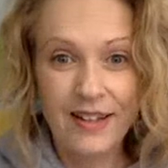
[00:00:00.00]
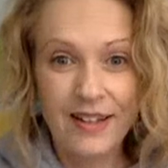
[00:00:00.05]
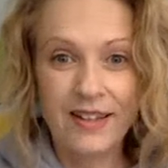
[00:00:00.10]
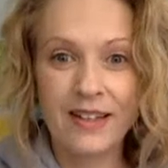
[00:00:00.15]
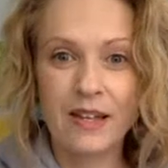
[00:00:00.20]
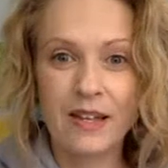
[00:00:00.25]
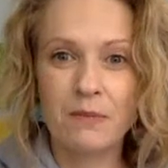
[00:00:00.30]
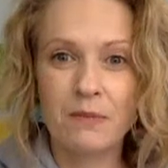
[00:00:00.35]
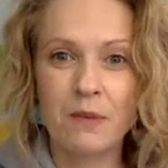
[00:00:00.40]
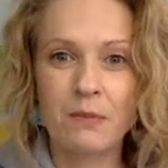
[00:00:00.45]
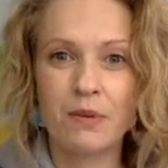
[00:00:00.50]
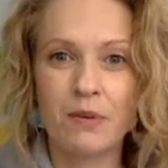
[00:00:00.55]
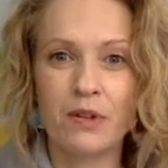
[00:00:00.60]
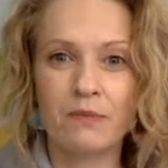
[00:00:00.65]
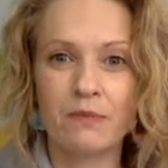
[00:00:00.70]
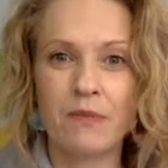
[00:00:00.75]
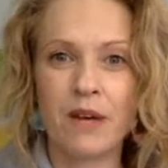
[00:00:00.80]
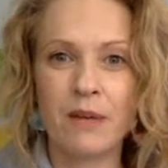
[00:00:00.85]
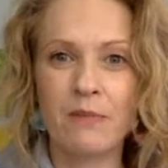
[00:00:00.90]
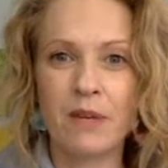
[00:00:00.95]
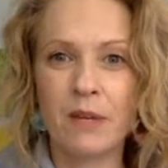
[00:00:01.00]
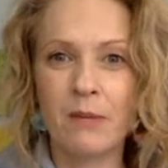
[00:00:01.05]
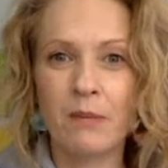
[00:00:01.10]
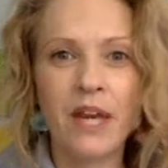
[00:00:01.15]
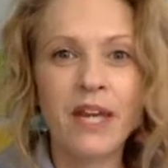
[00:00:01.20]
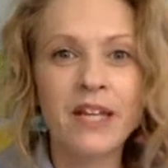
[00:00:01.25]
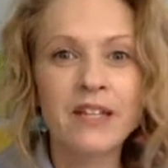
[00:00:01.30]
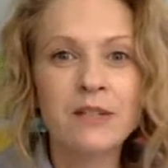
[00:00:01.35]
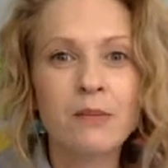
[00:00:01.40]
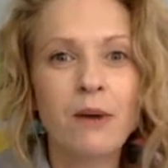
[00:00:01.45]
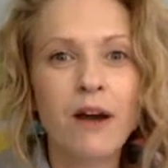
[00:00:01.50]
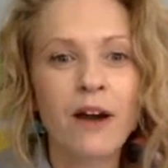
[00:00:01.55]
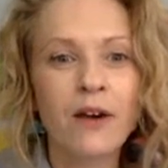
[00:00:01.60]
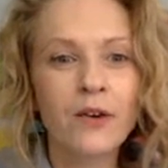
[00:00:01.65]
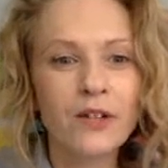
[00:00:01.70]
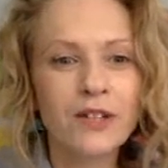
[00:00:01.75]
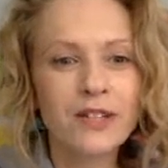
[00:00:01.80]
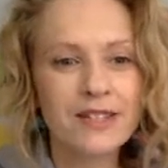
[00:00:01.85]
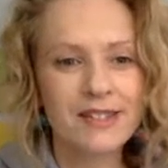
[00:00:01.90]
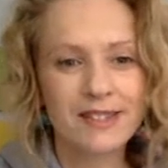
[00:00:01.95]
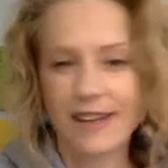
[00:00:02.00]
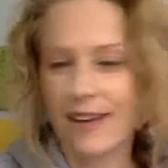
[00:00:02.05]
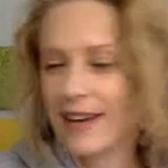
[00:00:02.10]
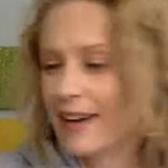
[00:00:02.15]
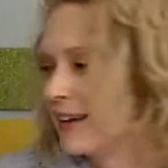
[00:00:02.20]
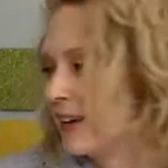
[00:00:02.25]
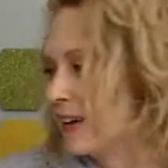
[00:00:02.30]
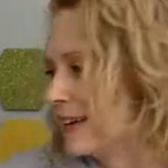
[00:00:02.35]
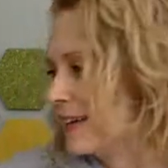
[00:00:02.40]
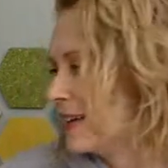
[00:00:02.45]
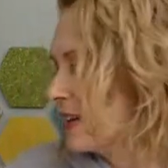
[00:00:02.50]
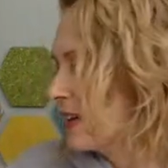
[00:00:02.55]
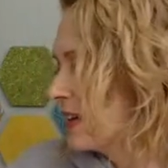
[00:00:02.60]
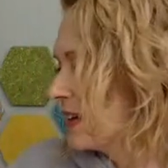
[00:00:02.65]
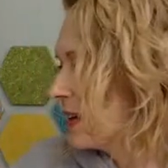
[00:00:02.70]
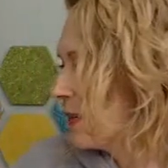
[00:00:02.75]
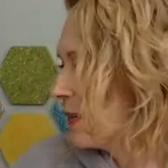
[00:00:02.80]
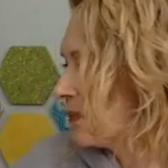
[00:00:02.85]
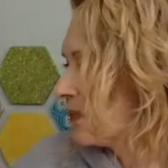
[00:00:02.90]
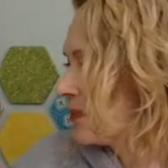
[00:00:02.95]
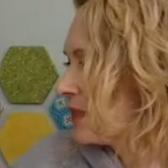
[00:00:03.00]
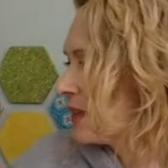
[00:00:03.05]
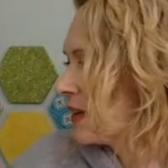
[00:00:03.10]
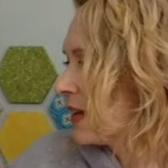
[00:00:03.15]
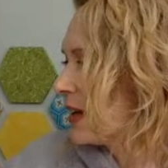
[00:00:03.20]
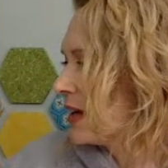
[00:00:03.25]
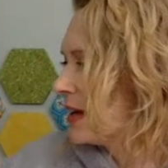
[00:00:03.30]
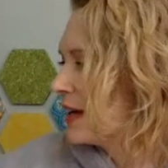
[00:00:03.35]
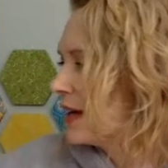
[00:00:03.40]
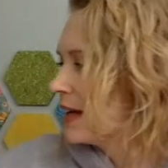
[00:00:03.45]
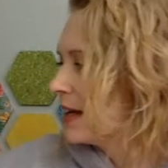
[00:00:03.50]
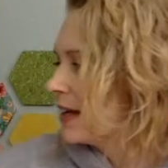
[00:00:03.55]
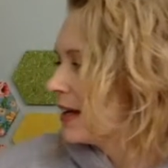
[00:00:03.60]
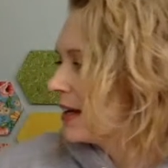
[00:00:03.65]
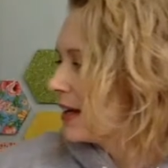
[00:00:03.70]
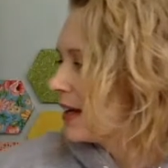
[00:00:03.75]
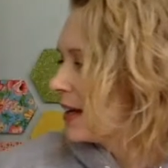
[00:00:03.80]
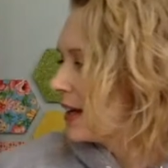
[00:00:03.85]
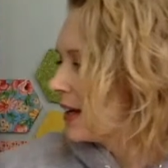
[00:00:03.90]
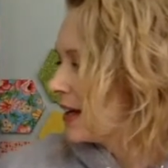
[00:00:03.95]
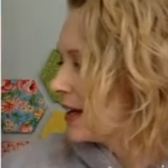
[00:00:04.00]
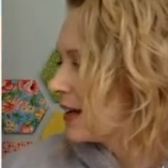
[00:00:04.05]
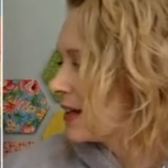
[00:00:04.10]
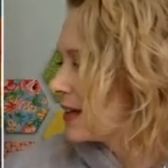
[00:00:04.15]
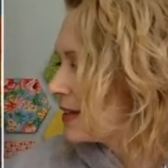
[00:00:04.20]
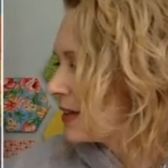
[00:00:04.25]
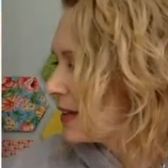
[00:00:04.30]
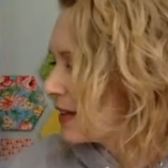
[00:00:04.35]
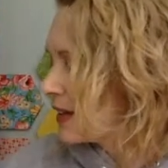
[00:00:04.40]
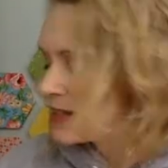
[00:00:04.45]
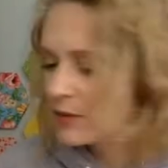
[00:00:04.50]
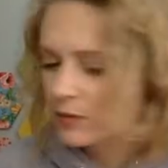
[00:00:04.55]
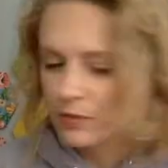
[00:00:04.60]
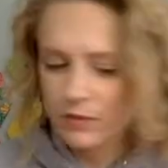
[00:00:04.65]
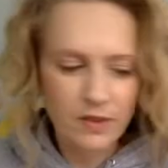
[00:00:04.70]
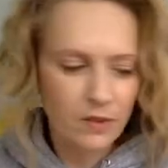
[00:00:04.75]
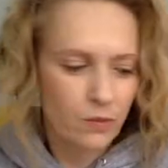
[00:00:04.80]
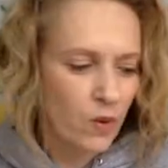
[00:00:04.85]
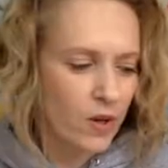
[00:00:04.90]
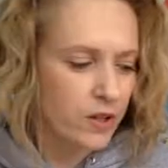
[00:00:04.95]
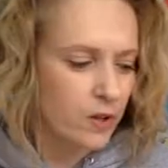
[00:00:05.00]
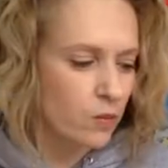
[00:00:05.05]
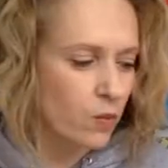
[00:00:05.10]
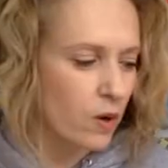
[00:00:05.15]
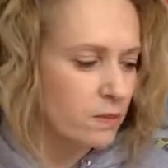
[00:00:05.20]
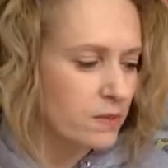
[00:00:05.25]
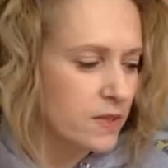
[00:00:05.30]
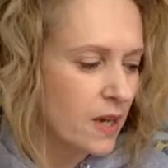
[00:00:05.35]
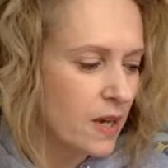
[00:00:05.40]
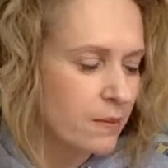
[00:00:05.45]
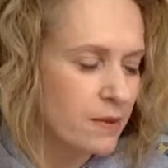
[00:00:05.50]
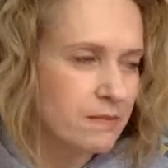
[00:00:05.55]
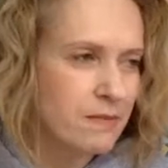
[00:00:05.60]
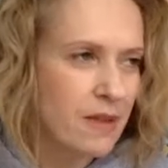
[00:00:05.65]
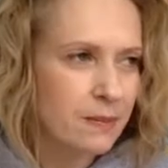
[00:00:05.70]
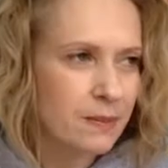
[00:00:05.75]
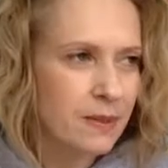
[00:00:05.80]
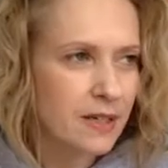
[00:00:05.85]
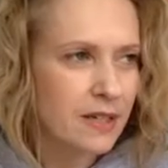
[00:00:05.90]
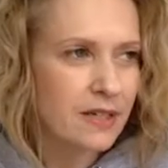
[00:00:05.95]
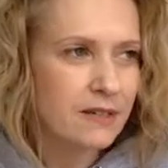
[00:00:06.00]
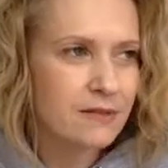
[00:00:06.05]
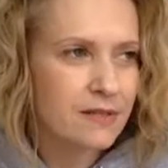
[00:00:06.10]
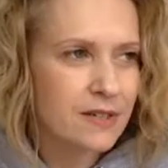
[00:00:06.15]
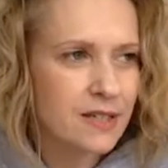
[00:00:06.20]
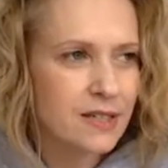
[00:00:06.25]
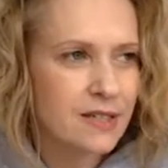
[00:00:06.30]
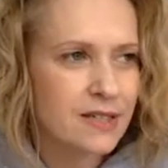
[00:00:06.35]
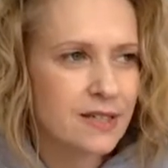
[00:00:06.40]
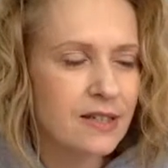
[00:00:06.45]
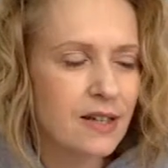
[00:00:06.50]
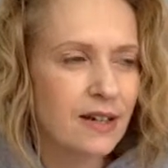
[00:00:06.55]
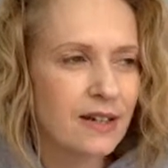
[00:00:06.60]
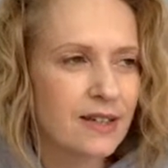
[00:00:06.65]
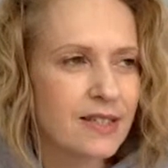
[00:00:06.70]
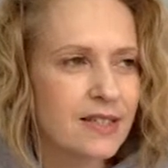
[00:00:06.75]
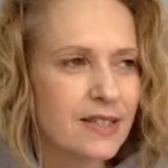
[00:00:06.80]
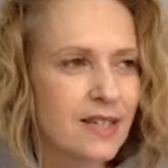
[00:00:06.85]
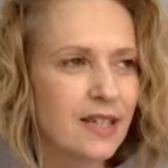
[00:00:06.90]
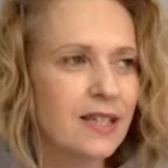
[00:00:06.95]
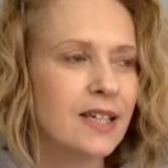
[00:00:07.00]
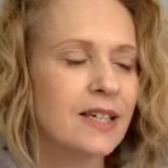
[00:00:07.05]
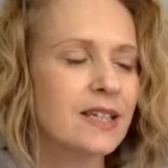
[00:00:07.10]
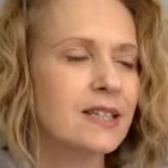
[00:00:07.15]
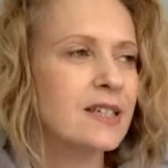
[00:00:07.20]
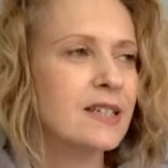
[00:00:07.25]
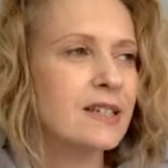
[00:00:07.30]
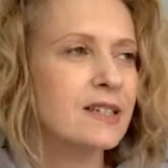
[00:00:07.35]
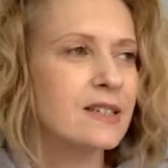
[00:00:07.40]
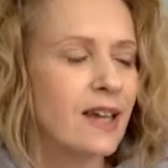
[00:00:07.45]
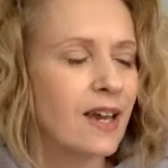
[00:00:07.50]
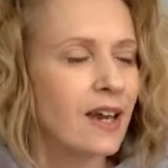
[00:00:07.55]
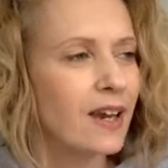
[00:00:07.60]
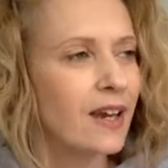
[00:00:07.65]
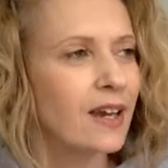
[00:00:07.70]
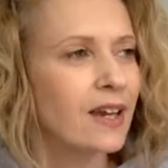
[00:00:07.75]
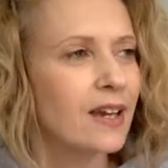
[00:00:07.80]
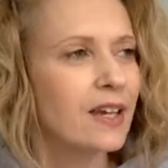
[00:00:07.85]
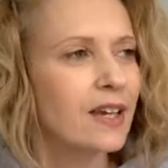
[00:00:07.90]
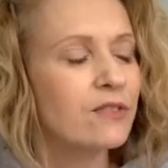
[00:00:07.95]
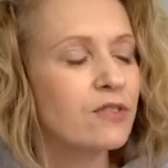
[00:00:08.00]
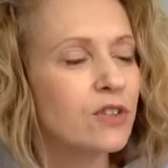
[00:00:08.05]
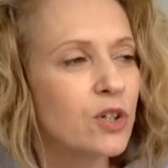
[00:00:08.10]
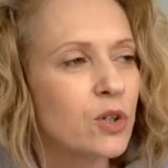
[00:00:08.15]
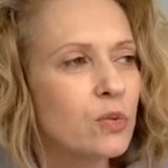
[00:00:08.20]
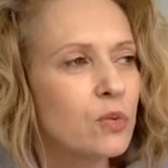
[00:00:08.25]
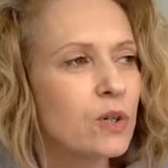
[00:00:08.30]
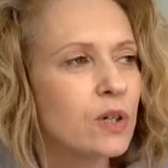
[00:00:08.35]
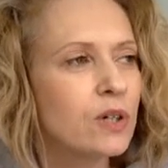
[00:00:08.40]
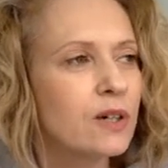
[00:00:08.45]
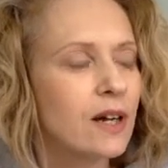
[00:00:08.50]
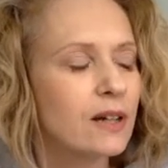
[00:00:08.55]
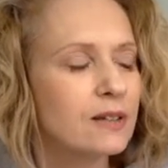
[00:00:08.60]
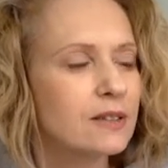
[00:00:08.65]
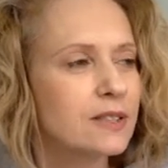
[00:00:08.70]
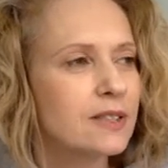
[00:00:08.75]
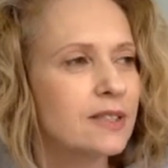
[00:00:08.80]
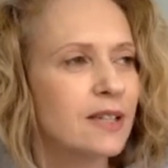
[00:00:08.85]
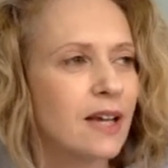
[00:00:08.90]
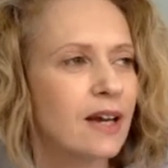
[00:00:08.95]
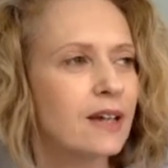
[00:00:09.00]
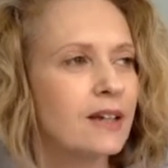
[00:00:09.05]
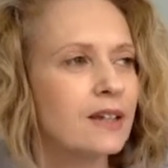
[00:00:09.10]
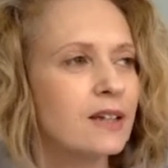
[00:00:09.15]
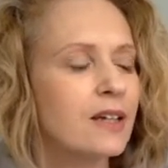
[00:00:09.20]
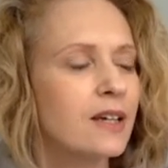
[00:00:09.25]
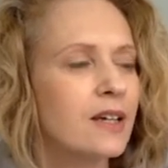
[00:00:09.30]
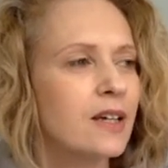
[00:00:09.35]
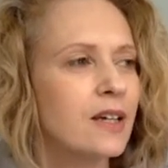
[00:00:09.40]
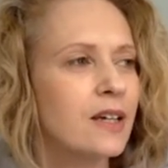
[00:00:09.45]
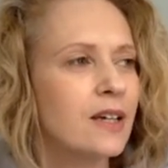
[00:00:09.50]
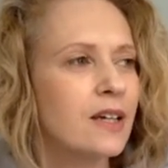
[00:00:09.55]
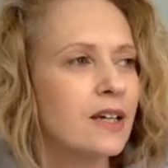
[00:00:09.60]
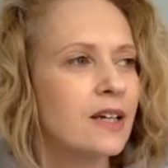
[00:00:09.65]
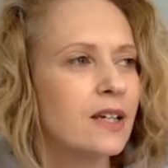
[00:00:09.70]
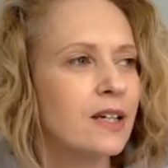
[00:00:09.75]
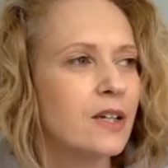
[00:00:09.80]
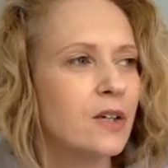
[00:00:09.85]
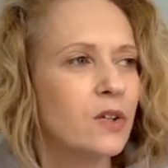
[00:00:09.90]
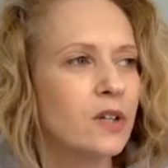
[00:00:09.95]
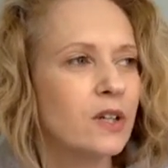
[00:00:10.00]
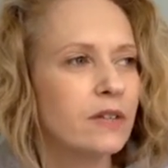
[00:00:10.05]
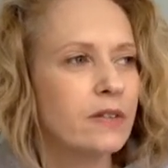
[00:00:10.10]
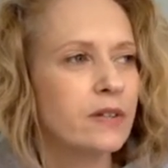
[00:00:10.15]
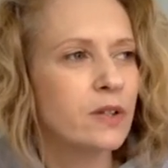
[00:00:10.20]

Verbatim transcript: Let me put my big pink spiral aside. And I think as the weather warms up, and maybe even to, on a day like today, if you were outside, you could even